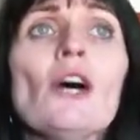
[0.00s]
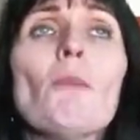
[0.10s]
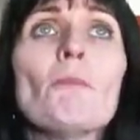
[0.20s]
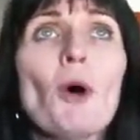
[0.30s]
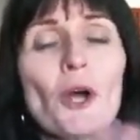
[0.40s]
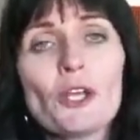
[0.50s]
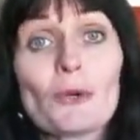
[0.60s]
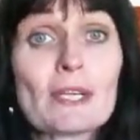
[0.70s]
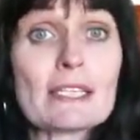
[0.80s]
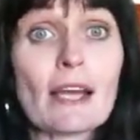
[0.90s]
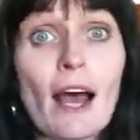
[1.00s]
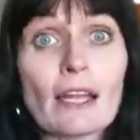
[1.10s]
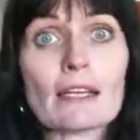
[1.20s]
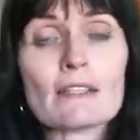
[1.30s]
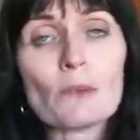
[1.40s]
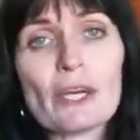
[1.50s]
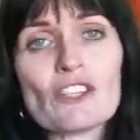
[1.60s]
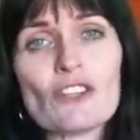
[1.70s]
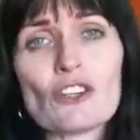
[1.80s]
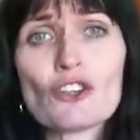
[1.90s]
murder your darlings
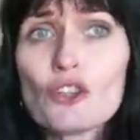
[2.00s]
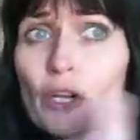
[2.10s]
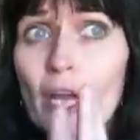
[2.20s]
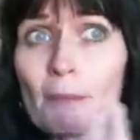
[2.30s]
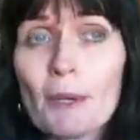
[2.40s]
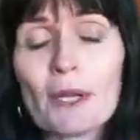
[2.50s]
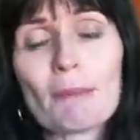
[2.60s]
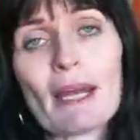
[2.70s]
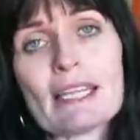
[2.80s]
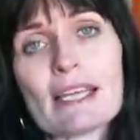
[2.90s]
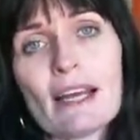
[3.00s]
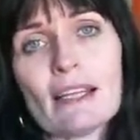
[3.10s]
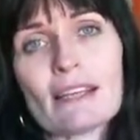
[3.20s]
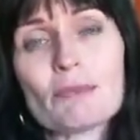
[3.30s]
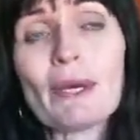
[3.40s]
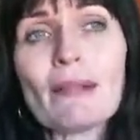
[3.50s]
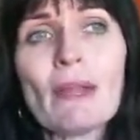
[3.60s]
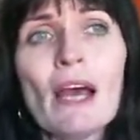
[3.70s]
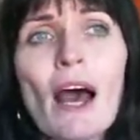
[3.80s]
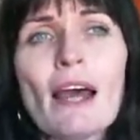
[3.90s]
question. Should I murder my darlings? Well,
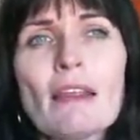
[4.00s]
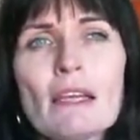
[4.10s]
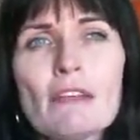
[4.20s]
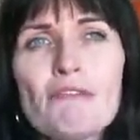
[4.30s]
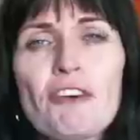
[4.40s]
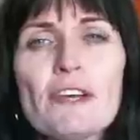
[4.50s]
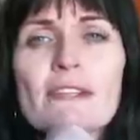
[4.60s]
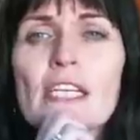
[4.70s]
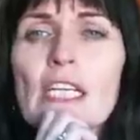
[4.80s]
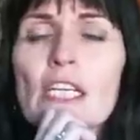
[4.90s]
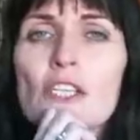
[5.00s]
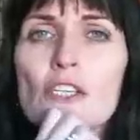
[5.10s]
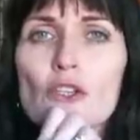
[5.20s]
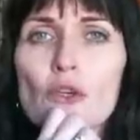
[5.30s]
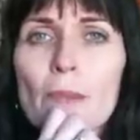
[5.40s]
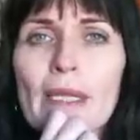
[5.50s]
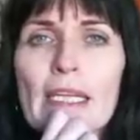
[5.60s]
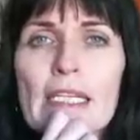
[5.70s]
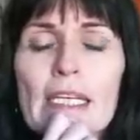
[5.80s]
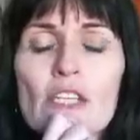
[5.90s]
I think the first thing you need to do,
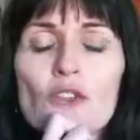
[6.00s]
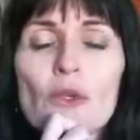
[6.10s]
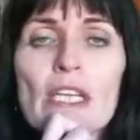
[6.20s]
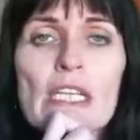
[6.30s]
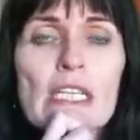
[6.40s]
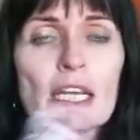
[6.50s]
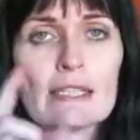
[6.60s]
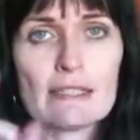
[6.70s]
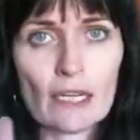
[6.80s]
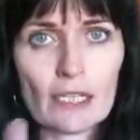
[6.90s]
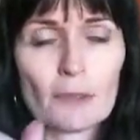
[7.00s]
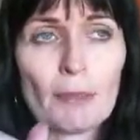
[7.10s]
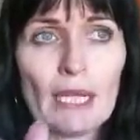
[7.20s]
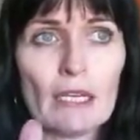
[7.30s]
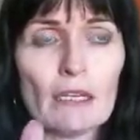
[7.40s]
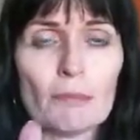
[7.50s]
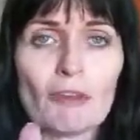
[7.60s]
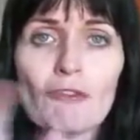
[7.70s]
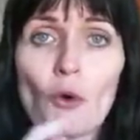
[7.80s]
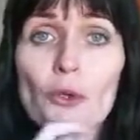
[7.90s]
Belinda, is you need to get a second opinion
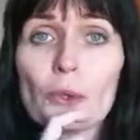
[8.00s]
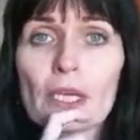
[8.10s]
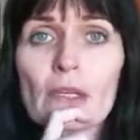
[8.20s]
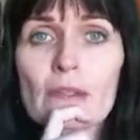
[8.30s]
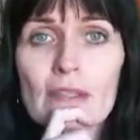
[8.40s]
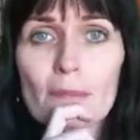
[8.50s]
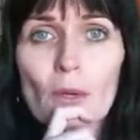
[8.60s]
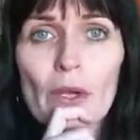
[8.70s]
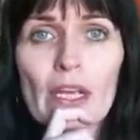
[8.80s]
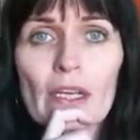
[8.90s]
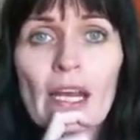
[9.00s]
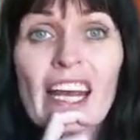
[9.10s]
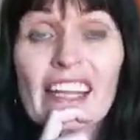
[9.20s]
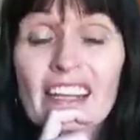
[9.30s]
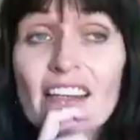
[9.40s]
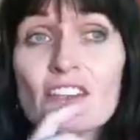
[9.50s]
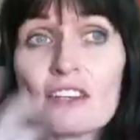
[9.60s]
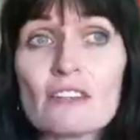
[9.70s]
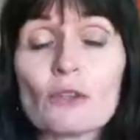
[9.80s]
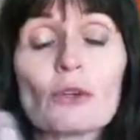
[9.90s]
before you kill somebody. That's
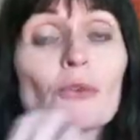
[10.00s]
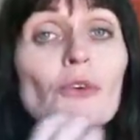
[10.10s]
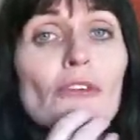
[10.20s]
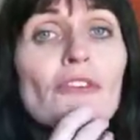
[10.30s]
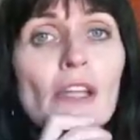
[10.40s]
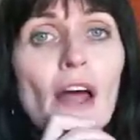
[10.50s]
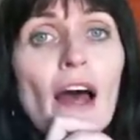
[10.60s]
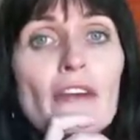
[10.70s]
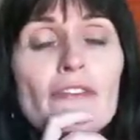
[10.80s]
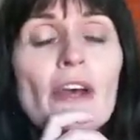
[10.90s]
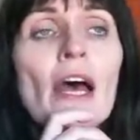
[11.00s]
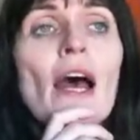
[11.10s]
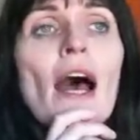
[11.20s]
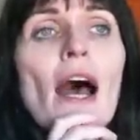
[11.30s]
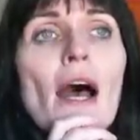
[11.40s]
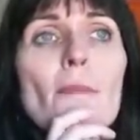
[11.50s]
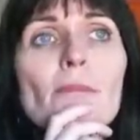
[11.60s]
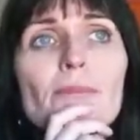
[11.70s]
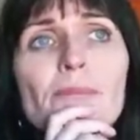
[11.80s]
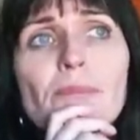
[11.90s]
just a good rule for life.
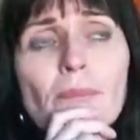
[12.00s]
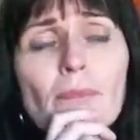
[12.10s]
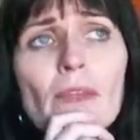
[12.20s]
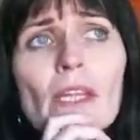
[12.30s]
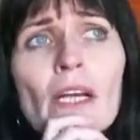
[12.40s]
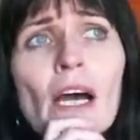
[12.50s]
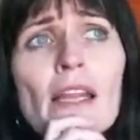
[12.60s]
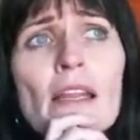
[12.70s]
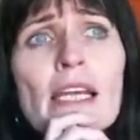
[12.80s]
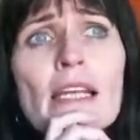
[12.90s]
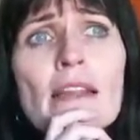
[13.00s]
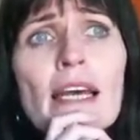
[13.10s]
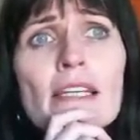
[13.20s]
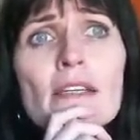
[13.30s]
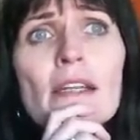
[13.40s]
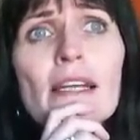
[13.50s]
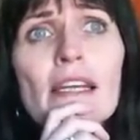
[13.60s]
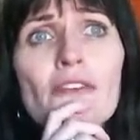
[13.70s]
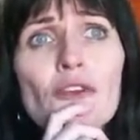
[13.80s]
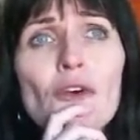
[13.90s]
I think that
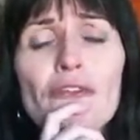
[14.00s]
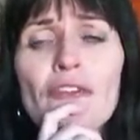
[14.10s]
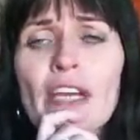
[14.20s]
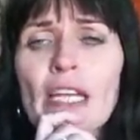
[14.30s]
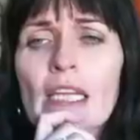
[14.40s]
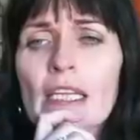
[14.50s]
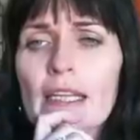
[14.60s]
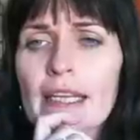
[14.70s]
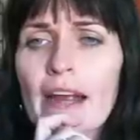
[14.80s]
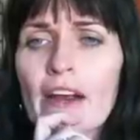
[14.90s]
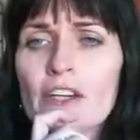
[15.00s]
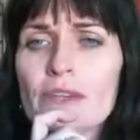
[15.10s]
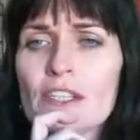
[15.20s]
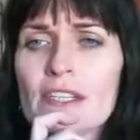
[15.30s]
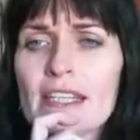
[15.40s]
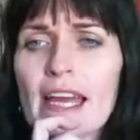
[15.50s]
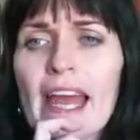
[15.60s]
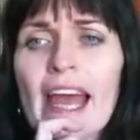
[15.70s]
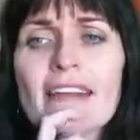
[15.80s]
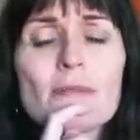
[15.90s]
if you're feeling that the character, as you say,
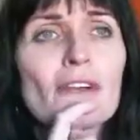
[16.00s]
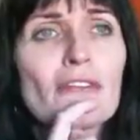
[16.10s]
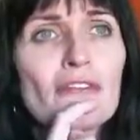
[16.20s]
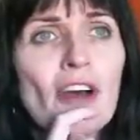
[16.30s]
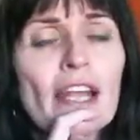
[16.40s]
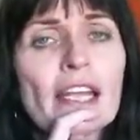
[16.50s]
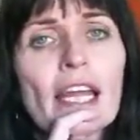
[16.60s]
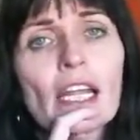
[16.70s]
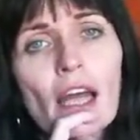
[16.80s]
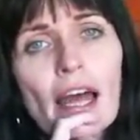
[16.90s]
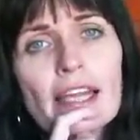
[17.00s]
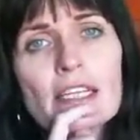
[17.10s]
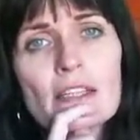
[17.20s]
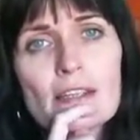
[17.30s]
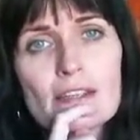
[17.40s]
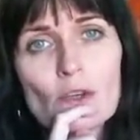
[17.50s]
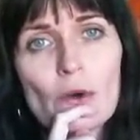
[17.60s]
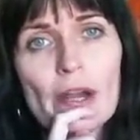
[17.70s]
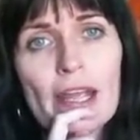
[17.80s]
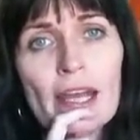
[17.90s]
adds a bit of fun and light to the
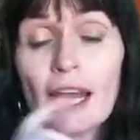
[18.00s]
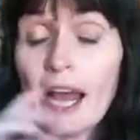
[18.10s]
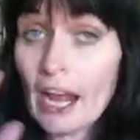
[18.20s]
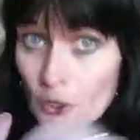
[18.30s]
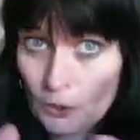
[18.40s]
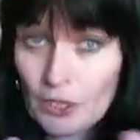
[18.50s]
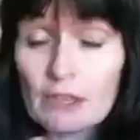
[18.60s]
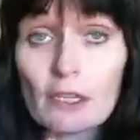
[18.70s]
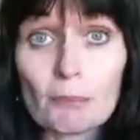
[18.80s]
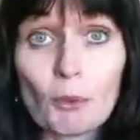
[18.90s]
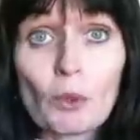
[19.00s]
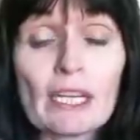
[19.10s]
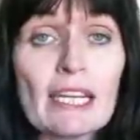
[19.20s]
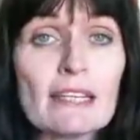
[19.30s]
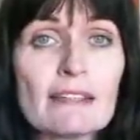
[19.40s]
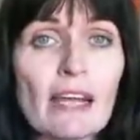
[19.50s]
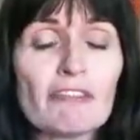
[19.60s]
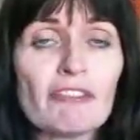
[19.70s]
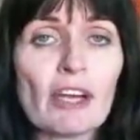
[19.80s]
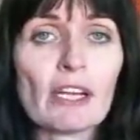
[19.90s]
story, and you think that the book needs that
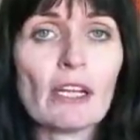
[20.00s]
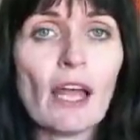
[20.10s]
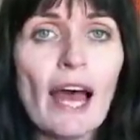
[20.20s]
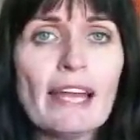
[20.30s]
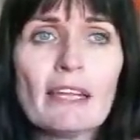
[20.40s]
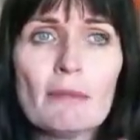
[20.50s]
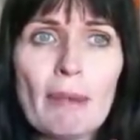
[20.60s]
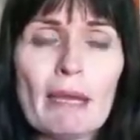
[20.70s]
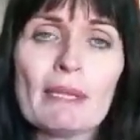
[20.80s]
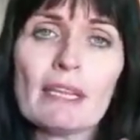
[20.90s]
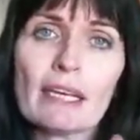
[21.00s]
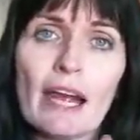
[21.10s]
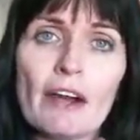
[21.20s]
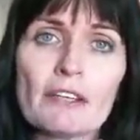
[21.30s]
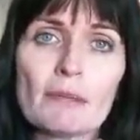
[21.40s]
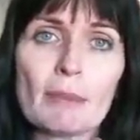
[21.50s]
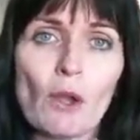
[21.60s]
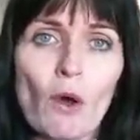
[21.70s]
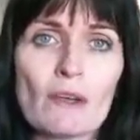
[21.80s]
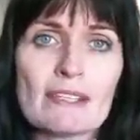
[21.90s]
fun and light, then maybe the character
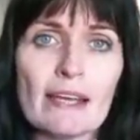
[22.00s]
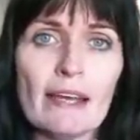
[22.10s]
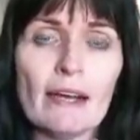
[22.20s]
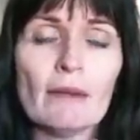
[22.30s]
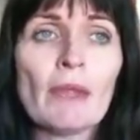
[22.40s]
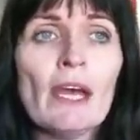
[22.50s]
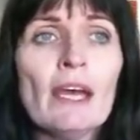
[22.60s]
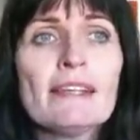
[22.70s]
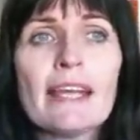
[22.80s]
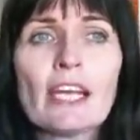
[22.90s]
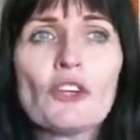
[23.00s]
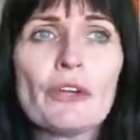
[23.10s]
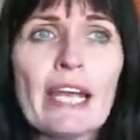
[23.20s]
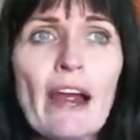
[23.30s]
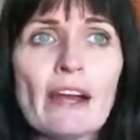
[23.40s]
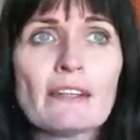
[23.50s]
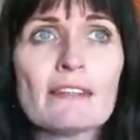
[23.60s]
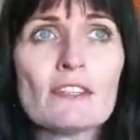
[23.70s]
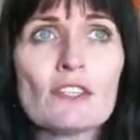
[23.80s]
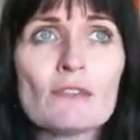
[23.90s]
belongs there. Secondary characters